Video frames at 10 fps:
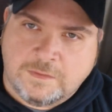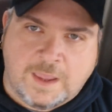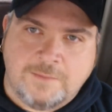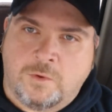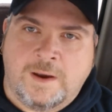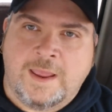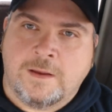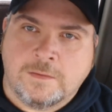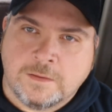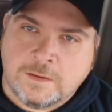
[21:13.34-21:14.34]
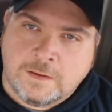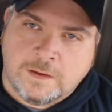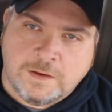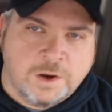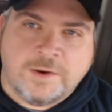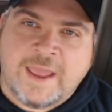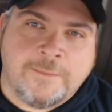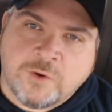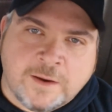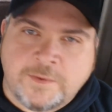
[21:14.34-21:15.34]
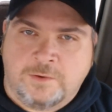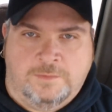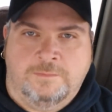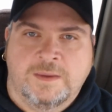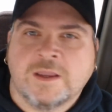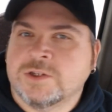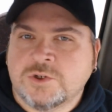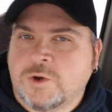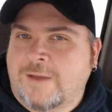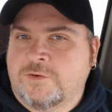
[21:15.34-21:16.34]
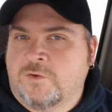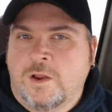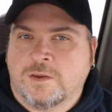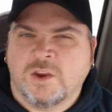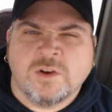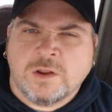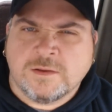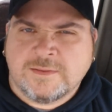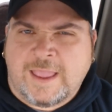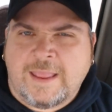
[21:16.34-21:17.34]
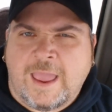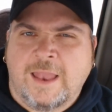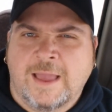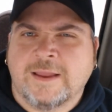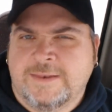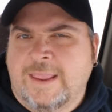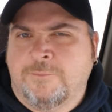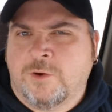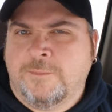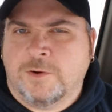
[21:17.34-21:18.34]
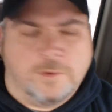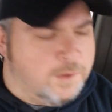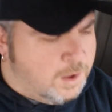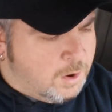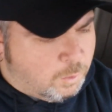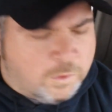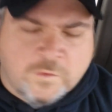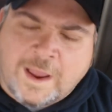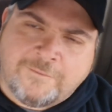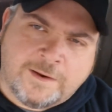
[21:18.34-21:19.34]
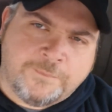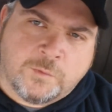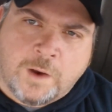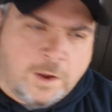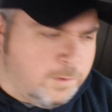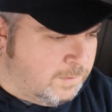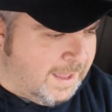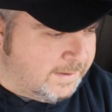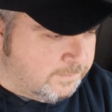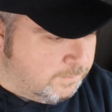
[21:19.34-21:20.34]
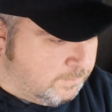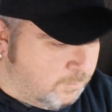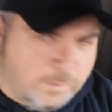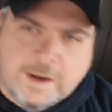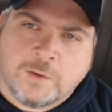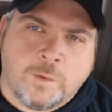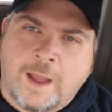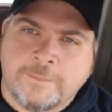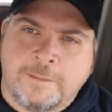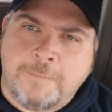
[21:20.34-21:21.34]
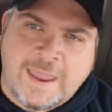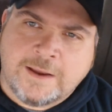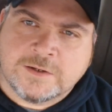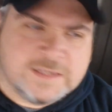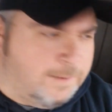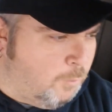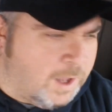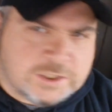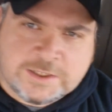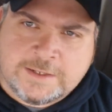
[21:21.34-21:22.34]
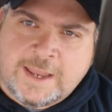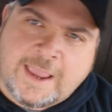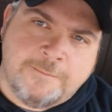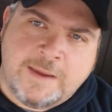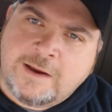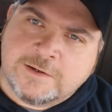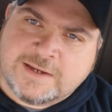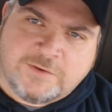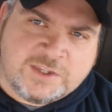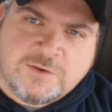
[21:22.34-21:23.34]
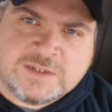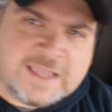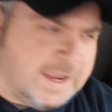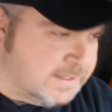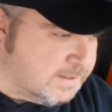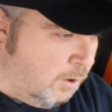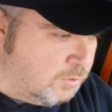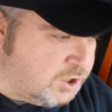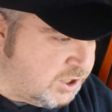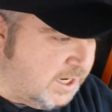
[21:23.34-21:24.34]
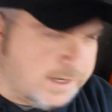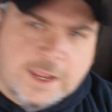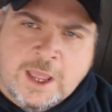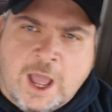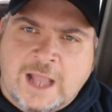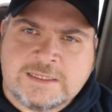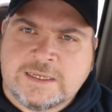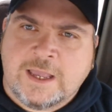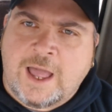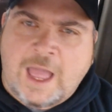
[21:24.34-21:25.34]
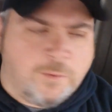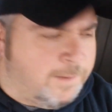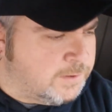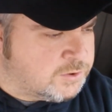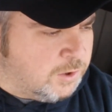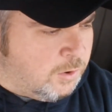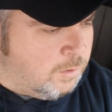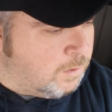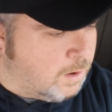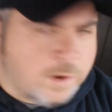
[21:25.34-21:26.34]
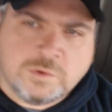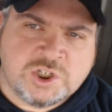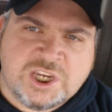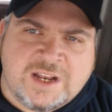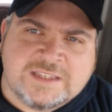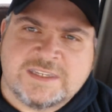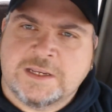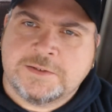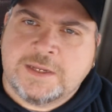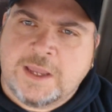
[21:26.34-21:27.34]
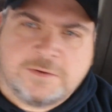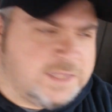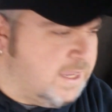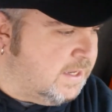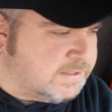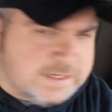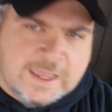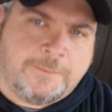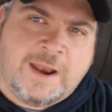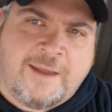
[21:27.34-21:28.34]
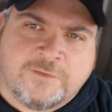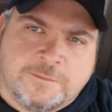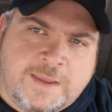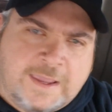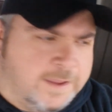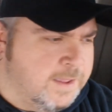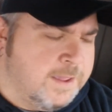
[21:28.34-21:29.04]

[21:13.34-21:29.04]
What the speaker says: Not anymore now. You're a damn criminal because you drive a truck. You're looked at like a damn criminal. We're driving up the road like we done robbed the bank or something, watching the damn mirrors every 2 seconds. Oh shit, I see a highway patrol, or oh shit, I see a DOT. Is he coming after me?